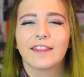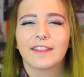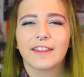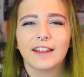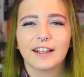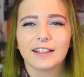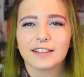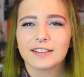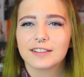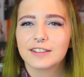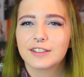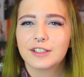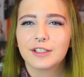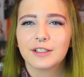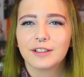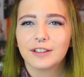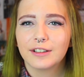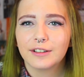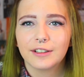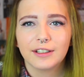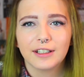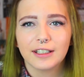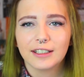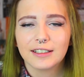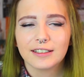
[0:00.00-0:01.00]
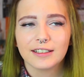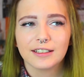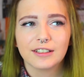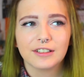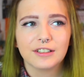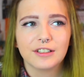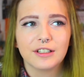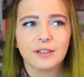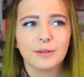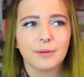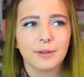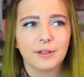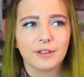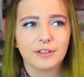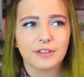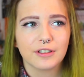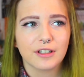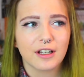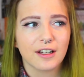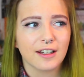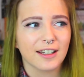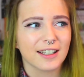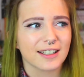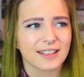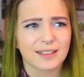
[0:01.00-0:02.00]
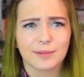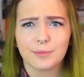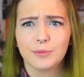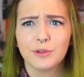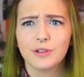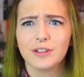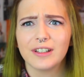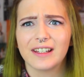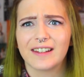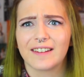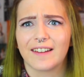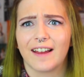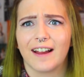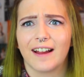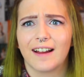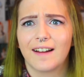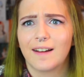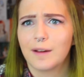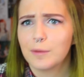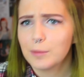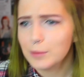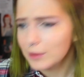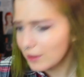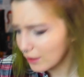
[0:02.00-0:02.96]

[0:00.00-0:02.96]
That's like 200 eyes, more than that.